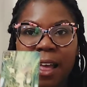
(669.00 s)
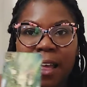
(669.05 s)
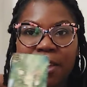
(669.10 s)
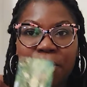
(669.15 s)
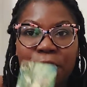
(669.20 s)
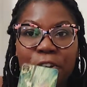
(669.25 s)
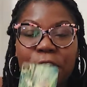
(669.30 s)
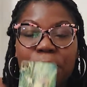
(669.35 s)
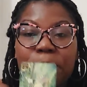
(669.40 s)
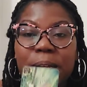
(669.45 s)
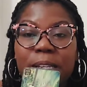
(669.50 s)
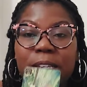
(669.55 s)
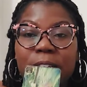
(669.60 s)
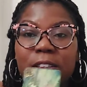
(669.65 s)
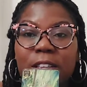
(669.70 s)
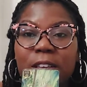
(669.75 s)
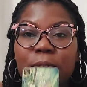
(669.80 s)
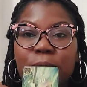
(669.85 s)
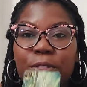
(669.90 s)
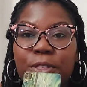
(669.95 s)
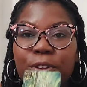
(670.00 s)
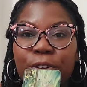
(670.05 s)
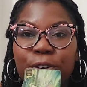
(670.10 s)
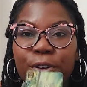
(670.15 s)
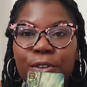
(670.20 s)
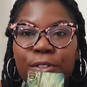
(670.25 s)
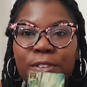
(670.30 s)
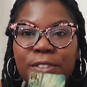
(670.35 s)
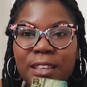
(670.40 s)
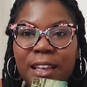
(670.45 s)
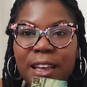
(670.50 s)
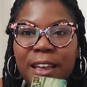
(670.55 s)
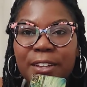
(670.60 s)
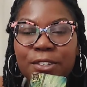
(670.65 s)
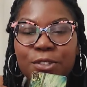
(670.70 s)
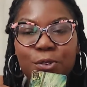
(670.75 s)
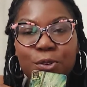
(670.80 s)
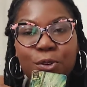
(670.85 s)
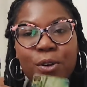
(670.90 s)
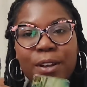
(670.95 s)
You could be dealing with an earth
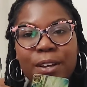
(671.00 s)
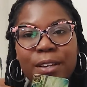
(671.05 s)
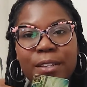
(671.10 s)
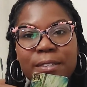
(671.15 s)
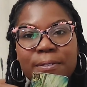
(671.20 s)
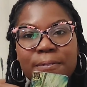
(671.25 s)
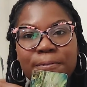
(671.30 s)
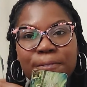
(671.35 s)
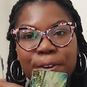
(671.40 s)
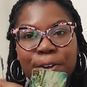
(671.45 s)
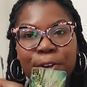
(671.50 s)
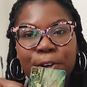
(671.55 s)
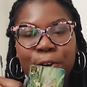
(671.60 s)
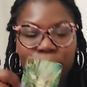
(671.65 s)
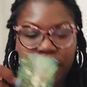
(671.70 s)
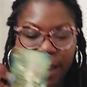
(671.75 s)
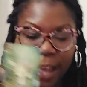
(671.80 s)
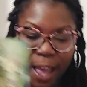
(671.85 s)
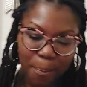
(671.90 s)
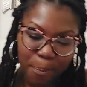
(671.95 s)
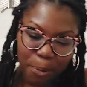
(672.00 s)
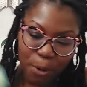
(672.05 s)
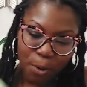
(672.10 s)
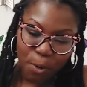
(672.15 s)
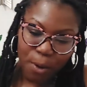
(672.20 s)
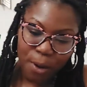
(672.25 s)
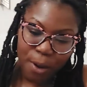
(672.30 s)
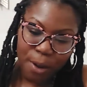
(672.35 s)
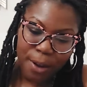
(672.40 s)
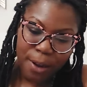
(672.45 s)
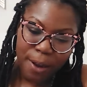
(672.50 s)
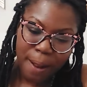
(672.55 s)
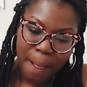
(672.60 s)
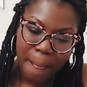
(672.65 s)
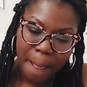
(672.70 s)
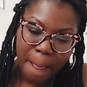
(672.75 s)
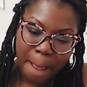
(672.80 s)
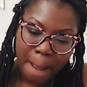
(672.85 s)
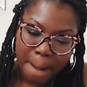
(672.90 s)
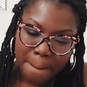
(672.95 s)
sign, Taurus, Virgo, Capricorn,
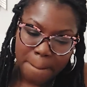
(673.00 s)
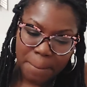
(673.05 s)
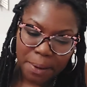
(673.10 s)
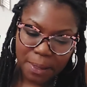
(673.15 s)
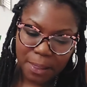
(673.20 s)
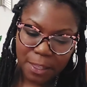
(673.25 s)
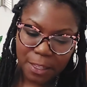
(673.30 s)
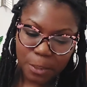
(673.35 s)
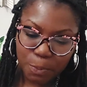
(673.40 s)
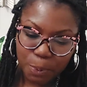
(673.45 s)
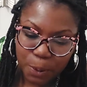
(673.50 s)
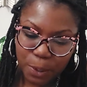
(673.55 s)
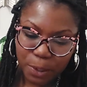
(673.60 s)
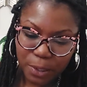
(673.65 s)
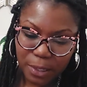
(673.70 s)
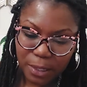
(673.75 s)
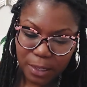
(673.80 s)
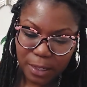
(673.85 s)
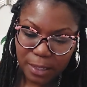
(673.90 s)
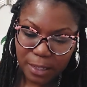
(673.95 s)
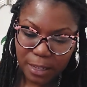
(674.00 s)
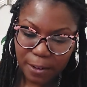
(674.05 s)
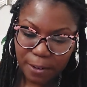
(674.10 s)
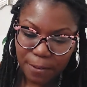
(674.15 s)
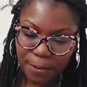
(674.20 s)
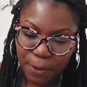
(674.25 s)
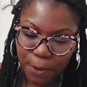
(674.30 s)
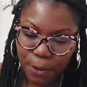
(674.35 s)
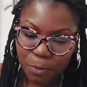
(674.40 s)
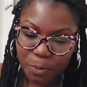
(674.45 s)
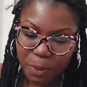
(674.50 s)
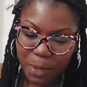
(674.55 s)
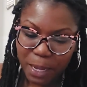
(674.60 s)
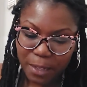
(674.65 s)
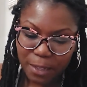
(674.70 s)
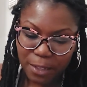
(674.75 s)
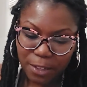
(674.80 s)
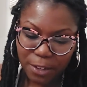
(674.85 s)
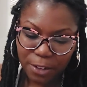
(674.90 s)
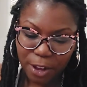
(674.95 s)
but this person is confused
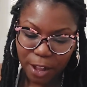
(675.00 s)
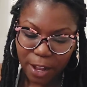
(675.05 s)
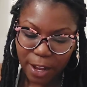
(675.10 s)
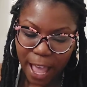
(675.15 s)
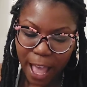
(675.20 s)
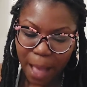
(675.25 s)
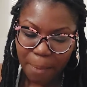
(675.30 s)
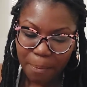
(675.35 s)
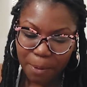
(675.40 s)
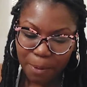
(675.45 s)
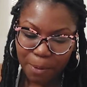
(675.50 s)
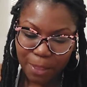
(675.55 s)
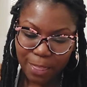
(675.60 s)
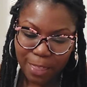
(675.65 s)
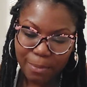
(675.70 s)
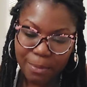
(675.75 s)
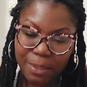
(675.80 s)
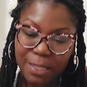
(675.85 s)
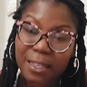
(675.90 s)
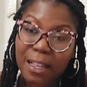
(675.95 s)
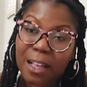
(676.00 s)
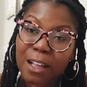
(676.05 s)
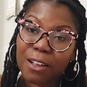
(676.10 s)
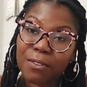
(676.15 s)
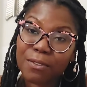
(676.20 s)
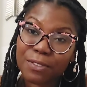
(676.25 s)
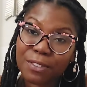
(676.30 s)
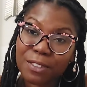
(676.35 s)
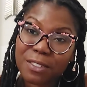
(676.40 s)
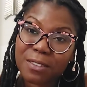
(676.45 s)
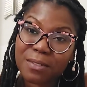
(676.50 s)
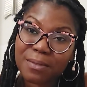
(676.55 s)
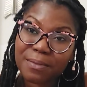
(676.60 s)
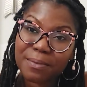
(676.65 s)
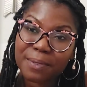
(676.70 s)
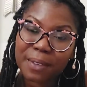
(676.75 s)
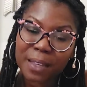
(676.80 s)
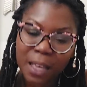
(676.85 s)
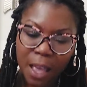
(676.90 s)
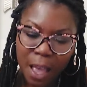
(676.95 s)
because they're not happy with themselves.
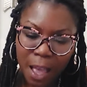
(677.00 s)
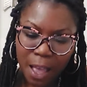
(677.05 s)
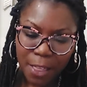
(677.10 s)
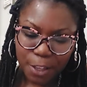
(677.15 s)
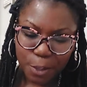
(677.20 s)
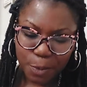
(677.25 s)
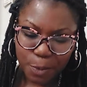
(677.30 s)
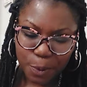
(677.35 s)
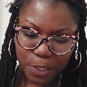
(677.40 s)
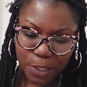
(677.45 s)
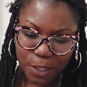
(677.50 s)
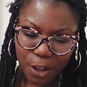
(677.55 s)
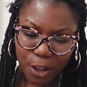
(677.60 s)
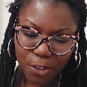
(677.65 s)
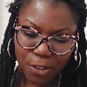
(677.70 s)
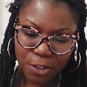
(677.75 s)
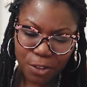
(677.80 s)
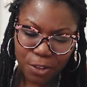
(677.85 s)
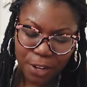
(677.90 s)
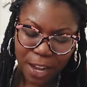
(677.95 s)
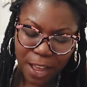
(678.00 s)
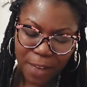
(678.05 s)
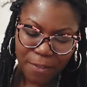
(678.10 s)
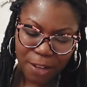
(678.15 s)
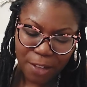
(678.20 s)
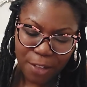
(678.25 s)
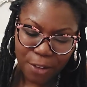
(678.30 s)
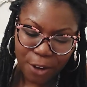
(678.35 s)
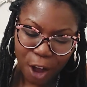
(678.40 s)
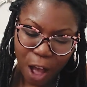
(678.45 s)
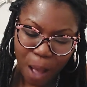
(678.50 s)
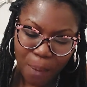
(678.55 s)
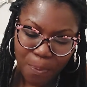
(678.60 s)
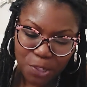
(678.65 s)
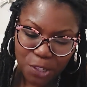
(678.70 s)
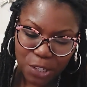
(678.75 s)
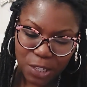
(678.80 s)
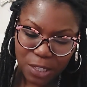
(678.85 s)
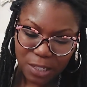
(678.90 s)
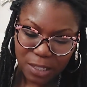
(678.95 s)
This person also could have other
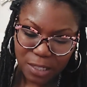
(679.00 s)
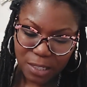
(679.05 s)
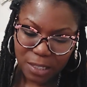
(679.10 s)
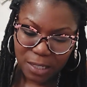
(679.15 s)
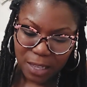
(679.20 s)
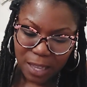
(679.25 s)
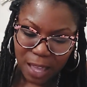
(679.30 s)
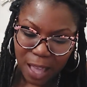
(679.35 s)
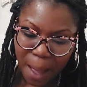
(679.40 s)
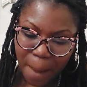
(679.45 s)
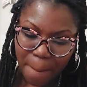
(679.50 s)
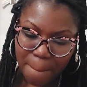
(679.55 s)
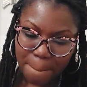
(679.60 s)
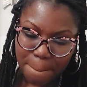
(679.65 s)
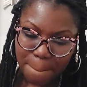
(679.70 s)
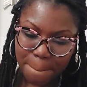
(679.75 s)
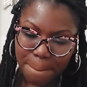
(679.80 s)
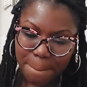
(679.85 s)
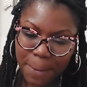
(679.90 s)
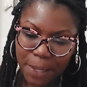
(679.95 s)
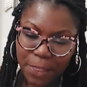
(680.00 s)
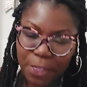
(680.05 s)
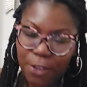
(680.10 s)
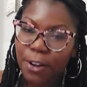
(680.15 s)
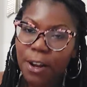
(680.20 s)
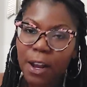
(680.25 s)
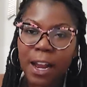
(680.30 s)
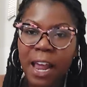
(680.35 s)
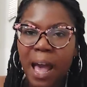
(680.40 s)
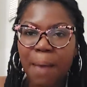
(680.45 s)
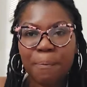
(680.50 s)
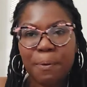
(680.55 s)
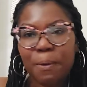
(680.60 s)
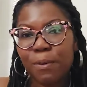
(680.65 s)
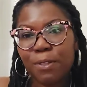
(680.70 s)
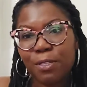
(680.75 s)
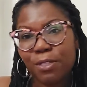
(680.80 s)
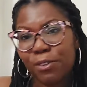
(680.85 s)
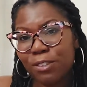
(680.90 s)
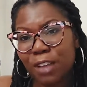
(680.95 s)
options, but they're not happy
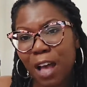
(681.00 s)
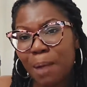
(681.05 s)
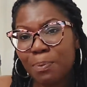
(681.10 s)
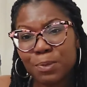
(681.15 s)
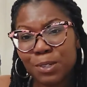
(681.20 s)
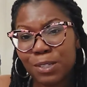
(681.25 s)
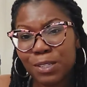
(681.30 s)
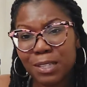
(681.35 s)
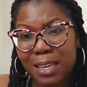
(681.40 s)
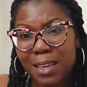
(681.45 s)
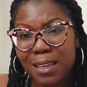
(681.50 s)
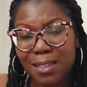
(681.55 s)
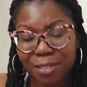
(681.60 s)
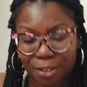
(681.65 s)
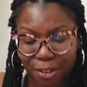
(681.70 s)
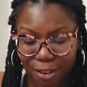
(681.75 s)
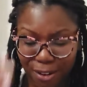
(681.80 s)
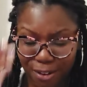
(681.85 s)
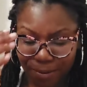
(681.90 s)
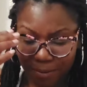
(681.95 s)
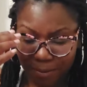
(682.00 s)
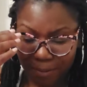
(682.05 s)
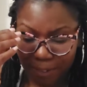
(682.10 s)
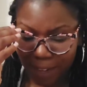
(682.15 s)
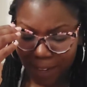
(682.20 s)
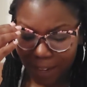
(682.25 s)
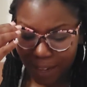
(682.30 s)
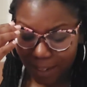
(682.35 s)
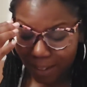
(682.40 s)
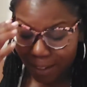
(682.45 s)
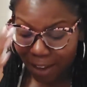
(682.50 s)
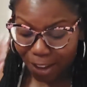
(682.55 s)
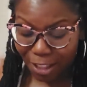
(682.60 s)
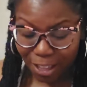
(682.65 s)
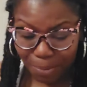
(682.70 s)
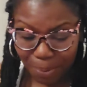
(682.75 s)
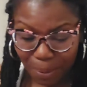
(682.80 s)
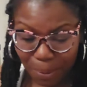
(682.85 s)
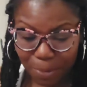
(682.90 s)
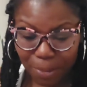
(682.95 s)
with those options either, right? The
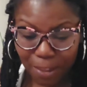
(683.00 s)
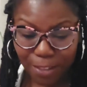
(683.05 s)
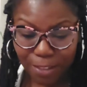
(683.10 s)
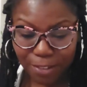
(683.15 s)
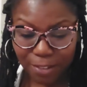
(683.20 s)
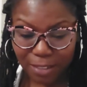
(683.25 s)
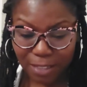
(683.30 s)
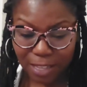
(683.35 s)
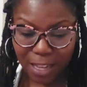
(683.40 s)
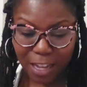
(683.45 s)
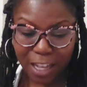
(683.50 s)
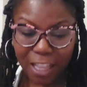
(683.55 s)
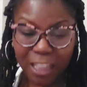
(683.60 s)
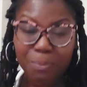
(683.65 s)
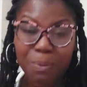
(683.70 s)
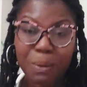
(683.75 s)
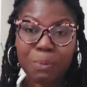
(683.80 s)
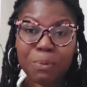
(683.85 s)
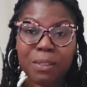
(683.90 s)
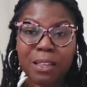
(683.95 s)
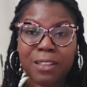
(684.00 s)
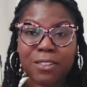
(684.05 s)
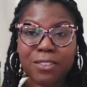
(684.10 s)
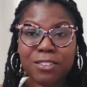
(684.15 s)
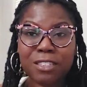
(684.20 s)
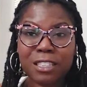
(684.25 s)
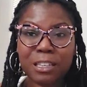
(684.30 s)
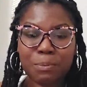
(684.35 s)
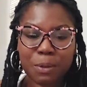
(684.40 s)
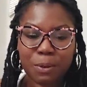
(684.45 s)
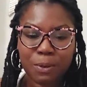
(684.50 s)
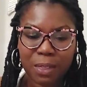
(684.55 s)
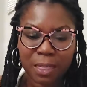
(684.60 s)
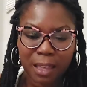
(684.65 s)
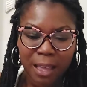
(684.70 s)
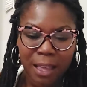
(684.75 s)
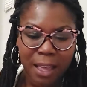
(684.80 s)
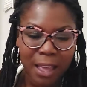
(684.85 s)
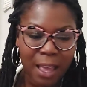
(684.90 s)
other people that they're seeing, other people that they're sleeping with.